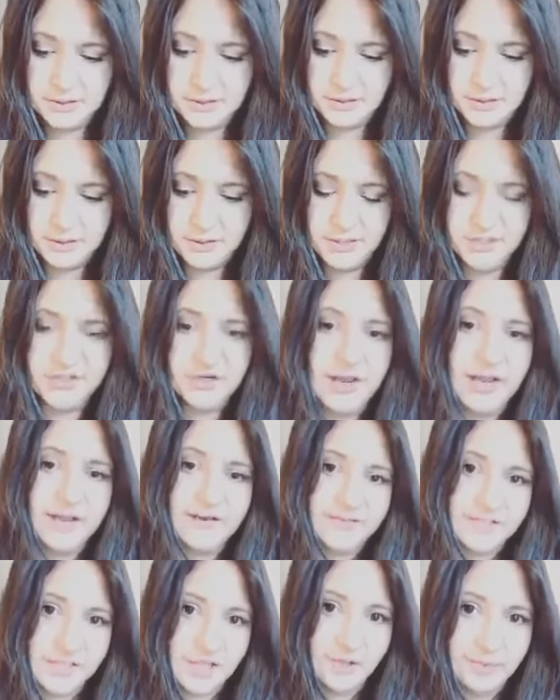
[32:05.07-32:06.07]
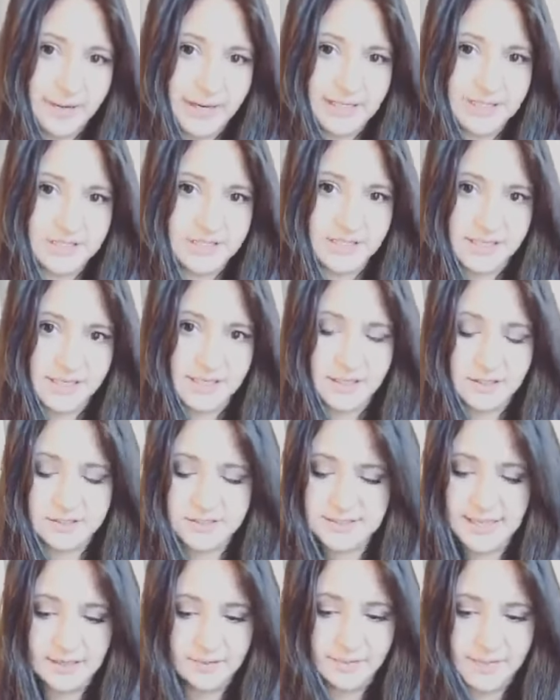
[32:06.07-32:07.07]
It drives you batty.
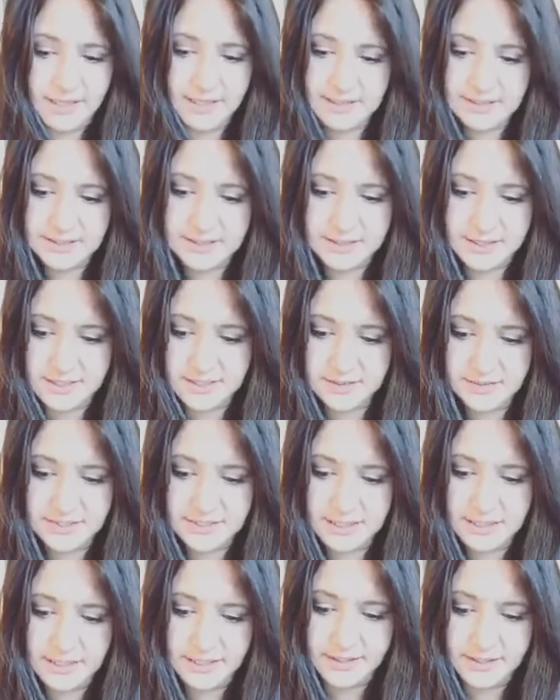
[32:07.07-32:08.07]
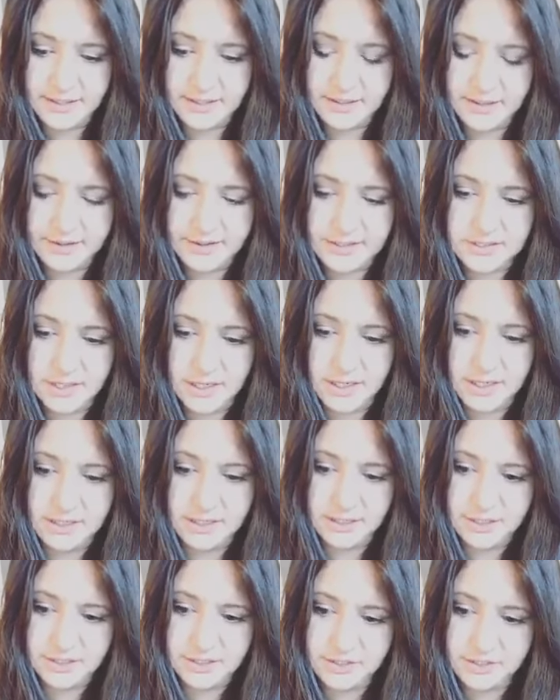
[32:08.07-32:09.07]
Same here, sis. I'm telling you, it's like
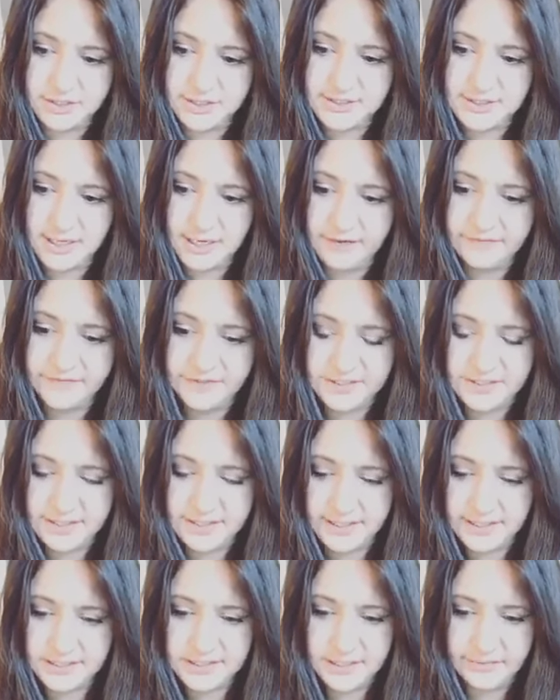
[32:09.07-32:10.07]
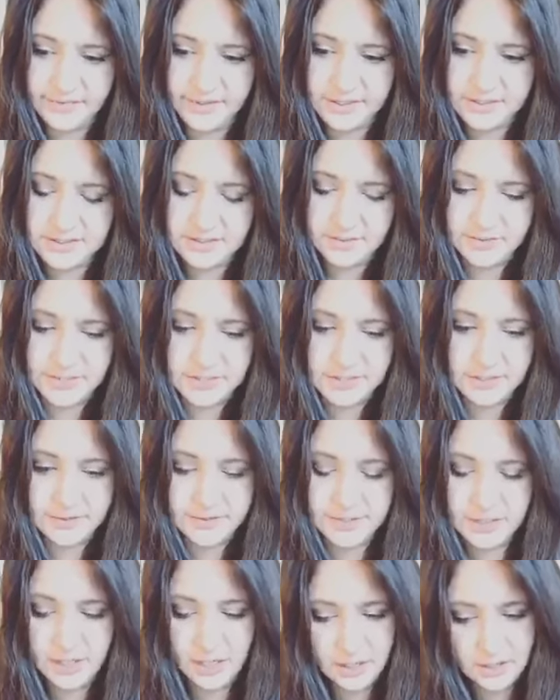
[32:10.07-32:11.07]
ludicrous. I have to say something sometimes.
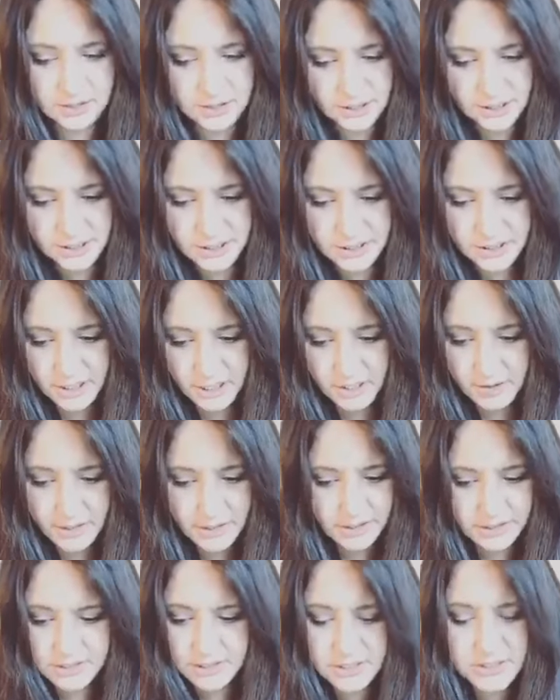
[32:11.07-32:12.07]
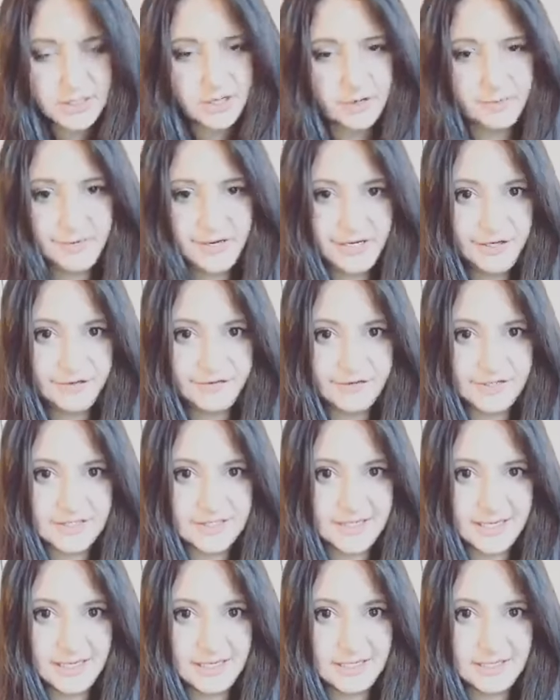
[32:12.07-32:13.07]
You can't just stop because there's not many of us
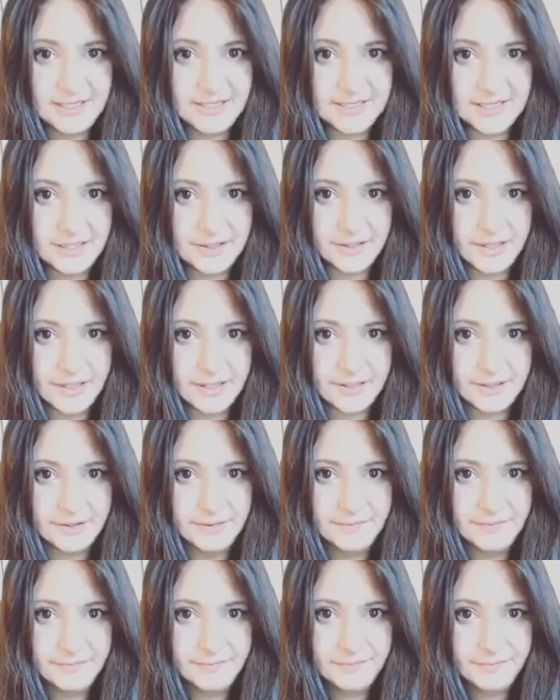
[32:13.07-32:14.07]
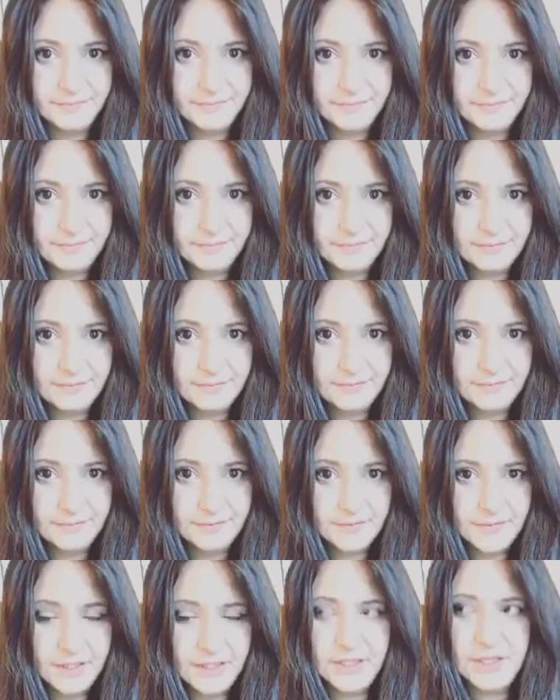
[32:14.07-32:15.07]
saying this out there.
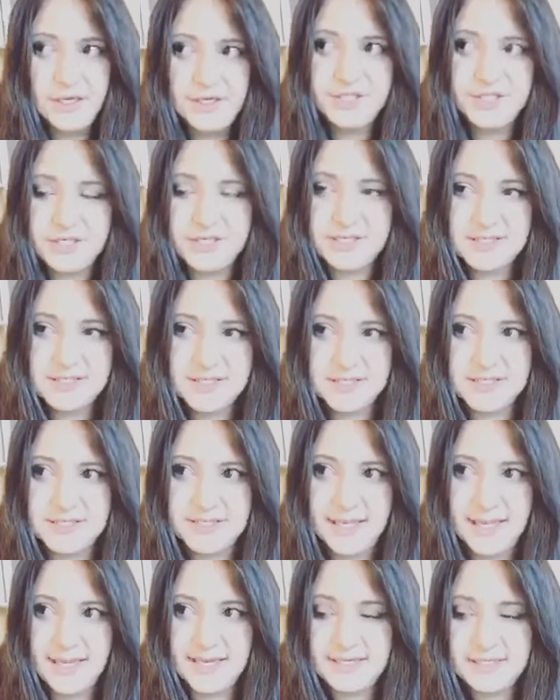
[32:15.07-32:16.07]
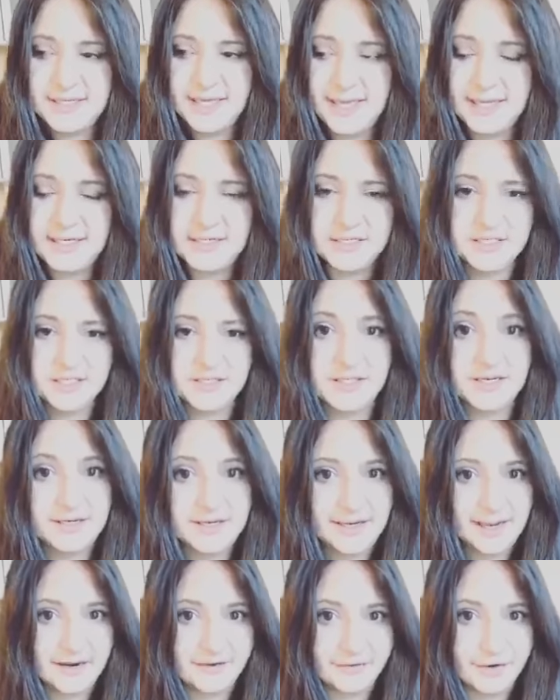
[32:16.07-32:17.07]
You know, Jesus said, enter the
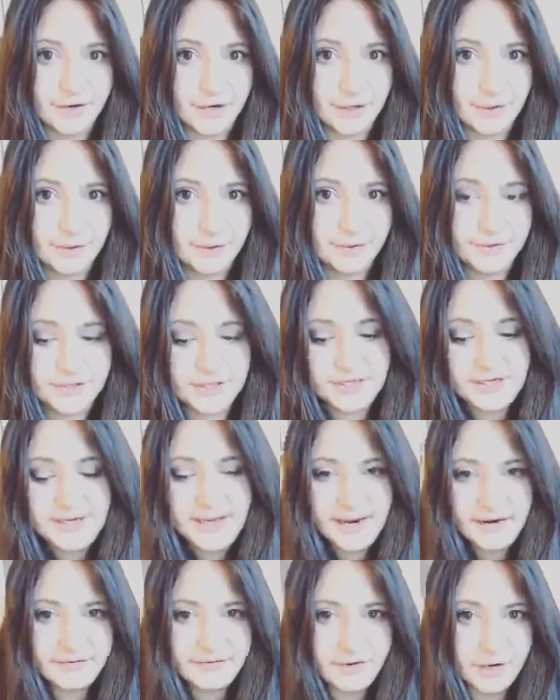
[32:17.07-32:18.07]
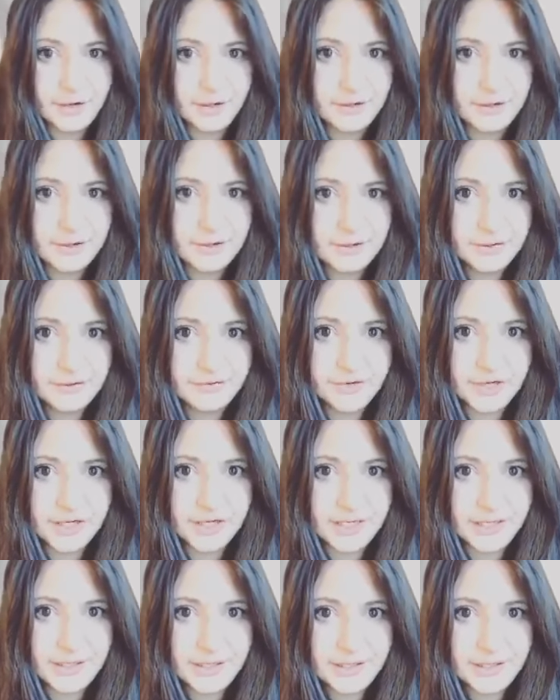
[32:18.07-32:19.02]
narrow, the narrow, right?